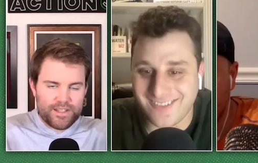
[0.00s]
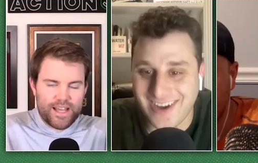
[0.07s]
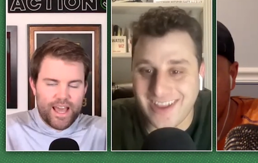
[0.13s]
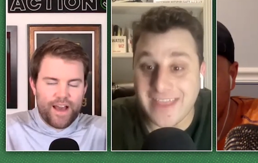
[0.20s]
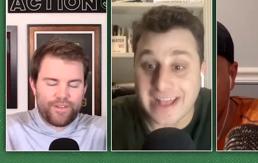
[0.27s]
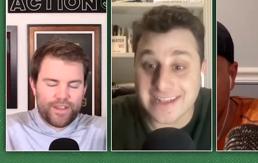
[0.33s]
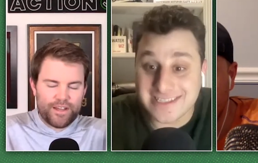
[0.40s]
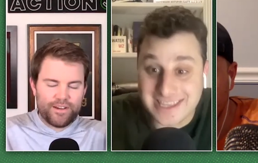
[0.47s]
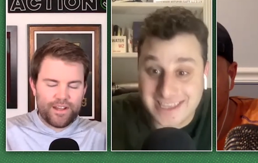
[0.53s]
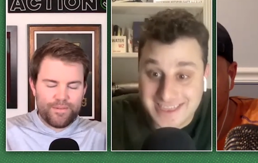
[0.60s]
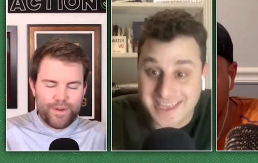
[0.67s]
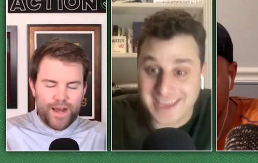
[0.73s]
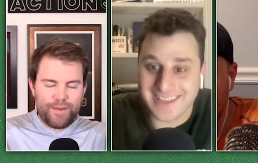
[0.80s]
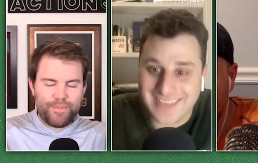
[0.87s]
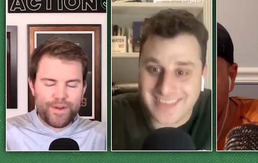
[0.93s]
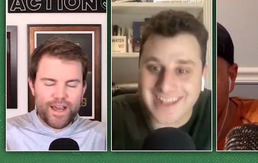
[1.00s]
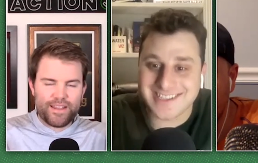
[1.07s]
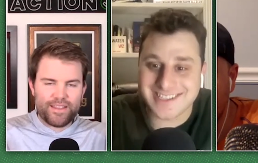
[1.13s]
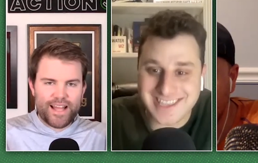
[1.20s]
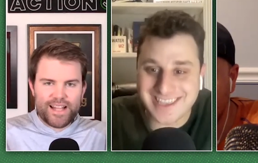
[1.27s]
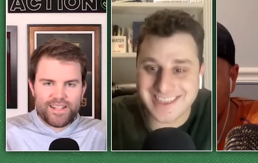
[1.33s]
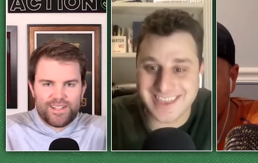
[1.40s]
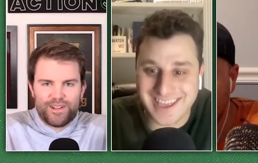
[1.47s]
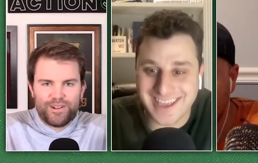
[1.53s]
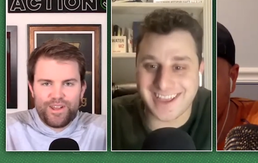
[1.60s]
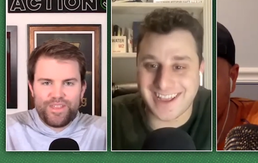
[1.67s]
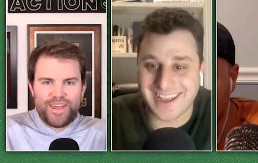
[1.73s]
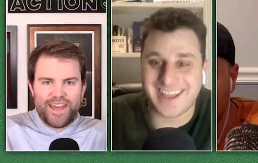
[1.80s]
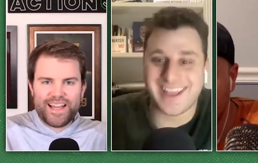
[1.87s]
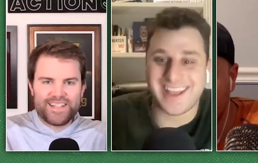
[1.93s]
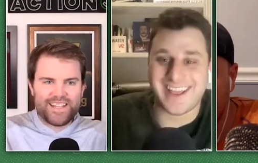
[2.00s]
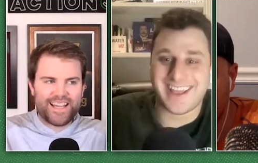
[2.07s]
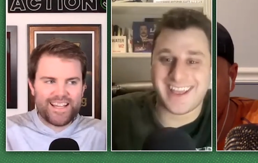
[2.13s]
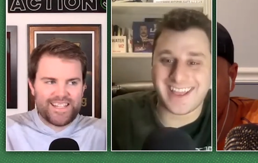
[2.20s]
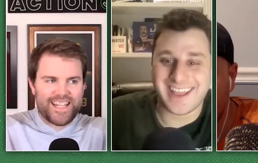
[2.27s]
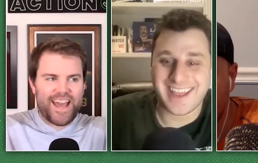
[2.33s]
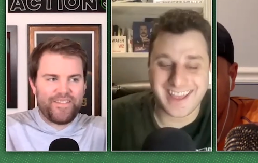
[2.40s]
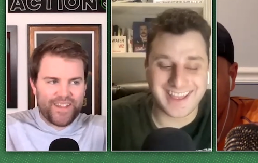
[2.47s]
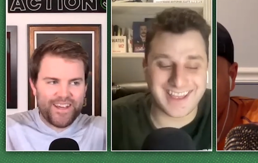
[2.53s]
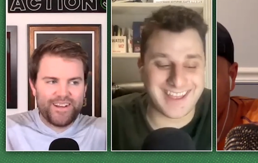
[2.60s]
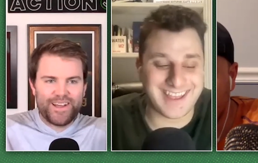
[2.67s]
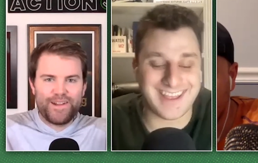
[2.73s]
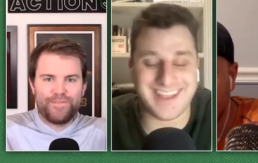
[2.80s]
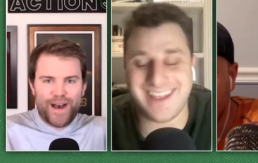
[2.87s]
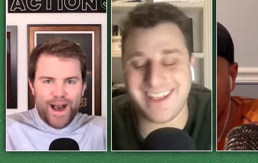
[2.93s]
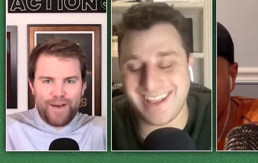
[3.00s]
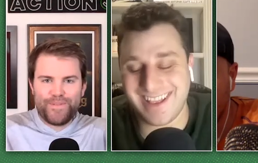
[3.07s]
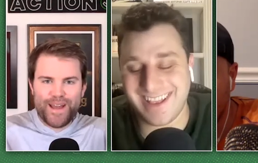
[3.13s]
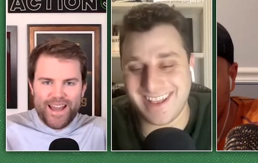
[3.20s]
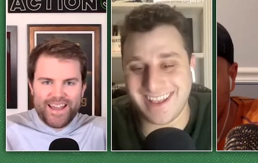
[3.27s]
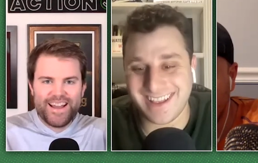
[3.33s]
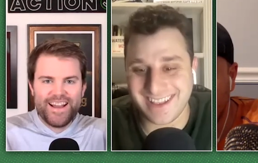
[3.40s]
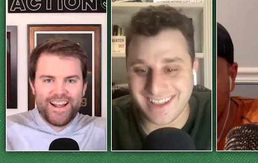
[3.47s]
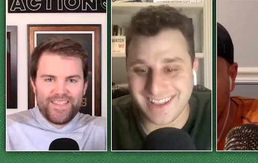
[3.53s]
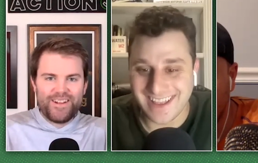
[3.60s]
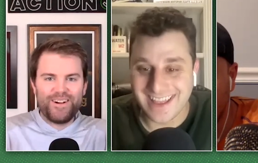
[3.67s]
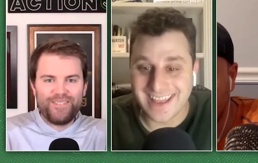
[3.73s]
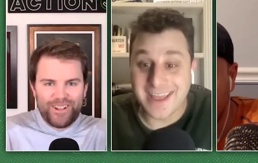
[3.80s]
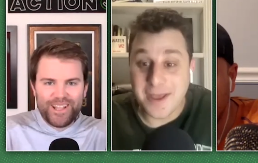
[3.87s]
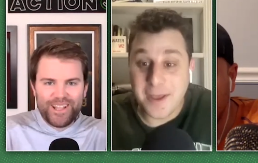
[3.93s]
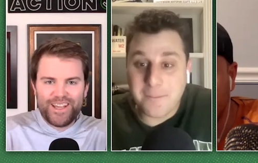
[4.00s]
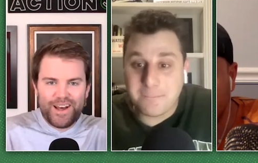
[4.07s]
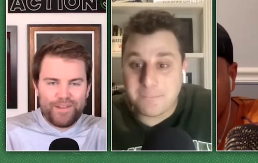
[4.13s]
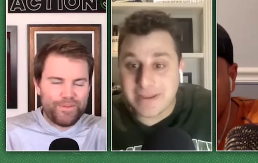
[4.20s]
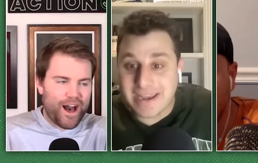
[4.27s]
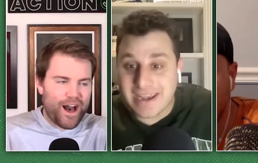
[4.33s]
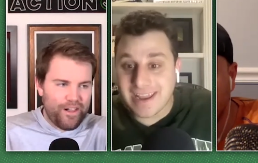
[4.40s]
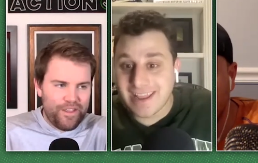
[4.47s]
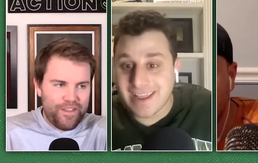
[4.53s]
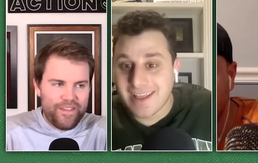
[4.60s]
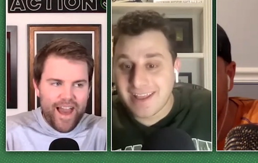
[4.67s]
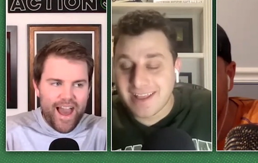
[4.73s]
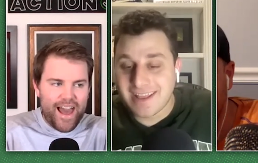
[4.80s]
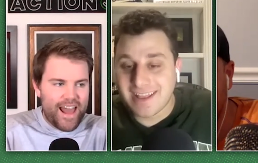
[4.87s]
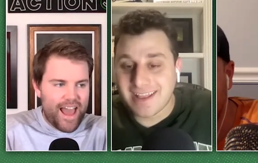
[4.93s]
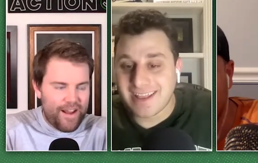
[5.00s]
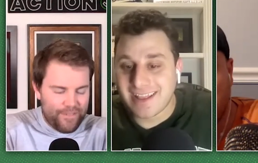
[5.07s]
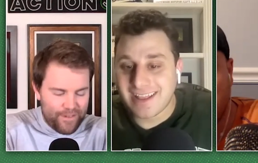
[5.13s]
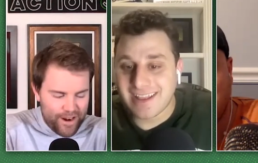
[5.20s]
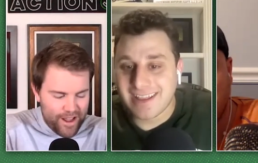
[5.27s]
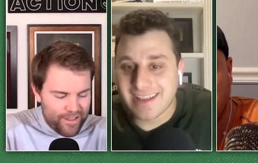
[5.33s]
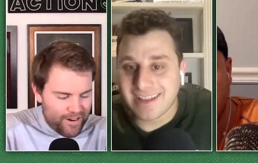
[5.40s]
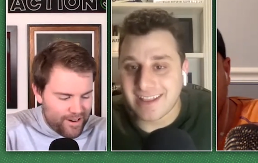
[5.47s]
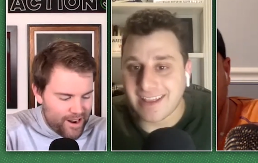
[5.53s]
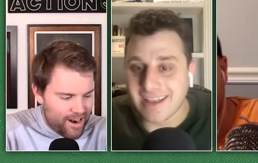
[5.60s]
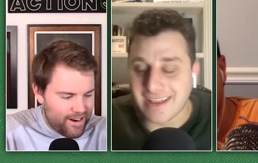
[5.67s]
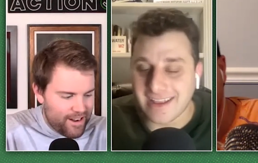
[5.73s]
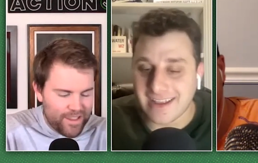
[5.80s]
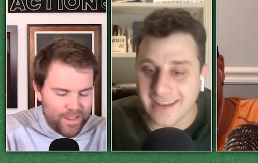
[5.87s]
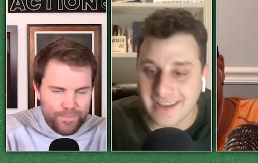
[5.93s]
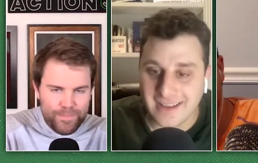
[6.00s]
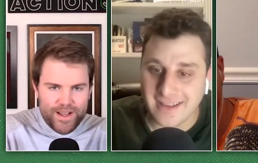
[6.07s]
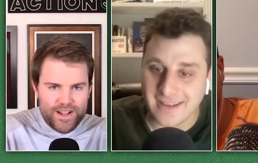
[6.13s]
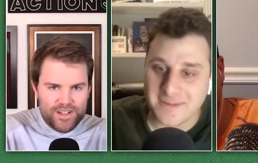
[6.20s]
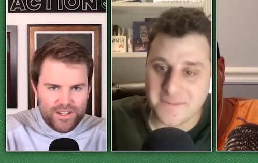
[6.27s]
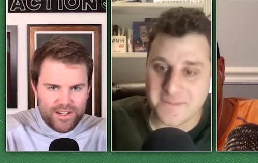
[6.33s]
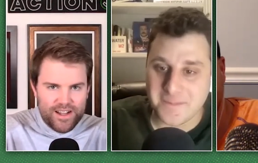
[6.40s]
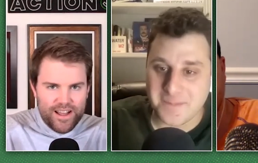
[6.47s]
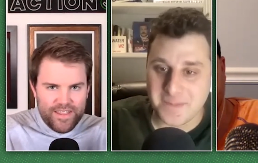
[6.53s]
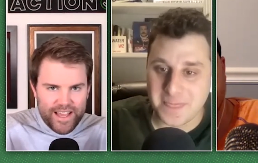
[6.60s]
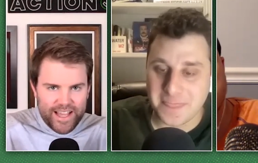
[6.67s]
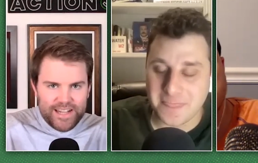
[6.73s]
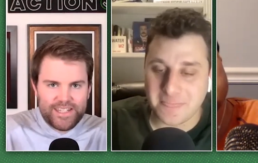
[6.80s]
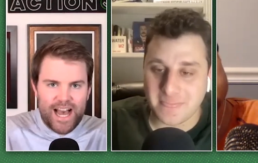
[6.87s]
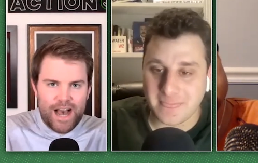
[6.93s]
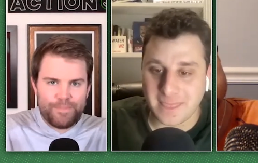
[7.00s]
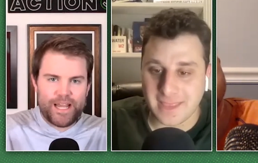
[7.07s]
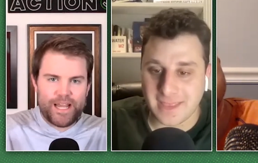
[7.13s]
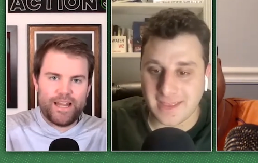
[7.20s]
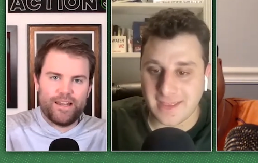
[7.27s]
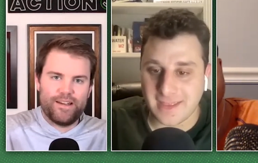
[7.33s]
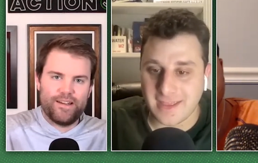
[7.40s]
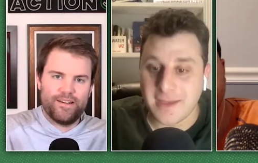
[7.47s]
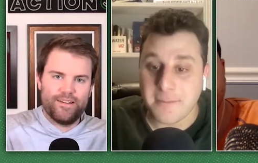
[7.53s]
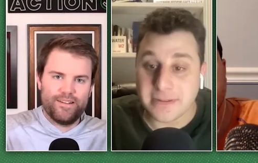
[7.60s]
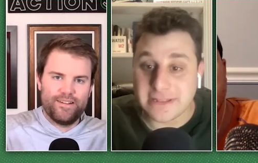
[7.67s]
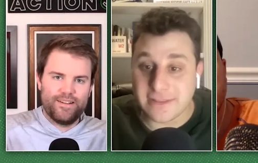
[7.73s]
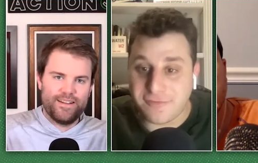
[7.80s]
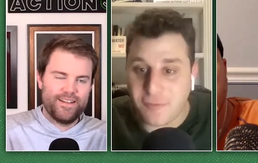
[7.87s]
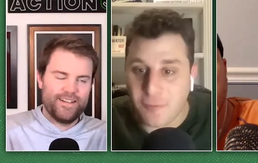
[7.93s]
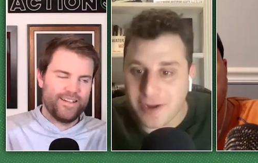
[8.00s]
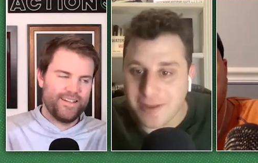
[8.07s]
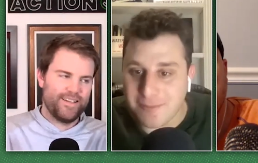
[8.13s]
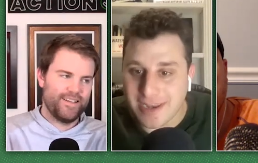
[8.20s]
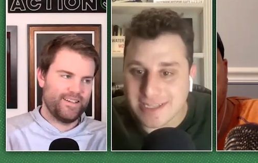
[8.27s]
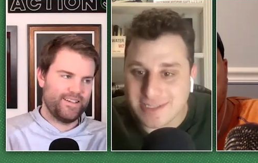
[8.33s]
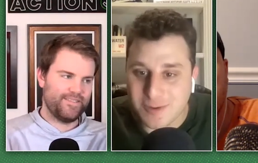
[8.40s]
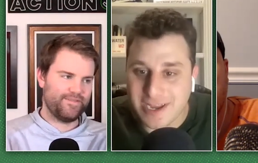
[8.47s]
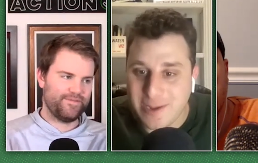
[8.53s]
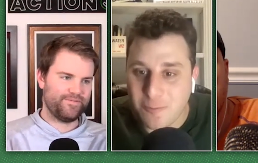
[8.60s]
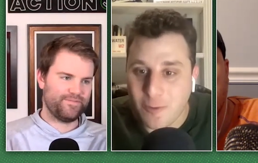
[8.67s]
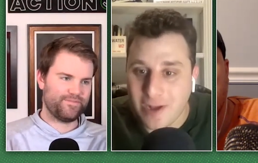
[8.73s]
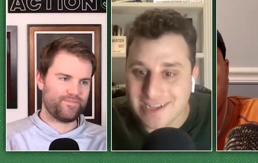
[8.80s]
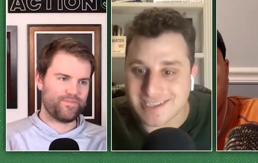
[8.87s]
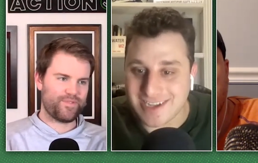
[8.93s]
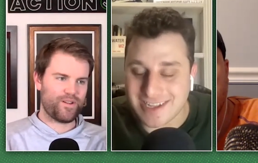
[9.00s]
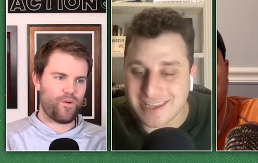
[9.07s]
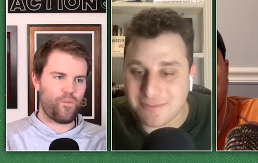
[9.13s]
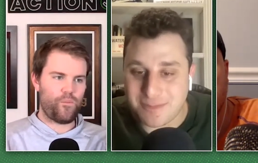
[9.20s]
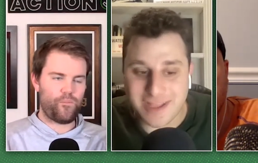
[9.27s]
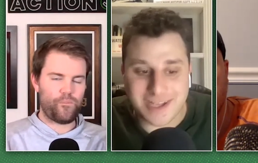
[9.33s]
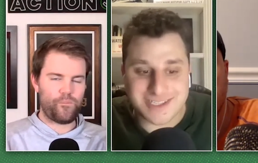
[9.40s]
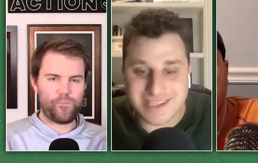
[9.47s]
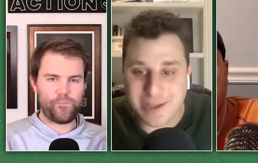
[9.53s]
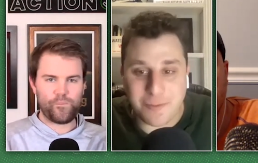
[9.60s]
Speaker 1: right. that's the Mbappe. thing. That's, that's the, the thing. only thing. It's like because they have Kylian Mbappe, they're really good. But other than that, every other area
Speaker 2: on the pitch, they get dominated. But the 40 minutes where he was on the pitch, they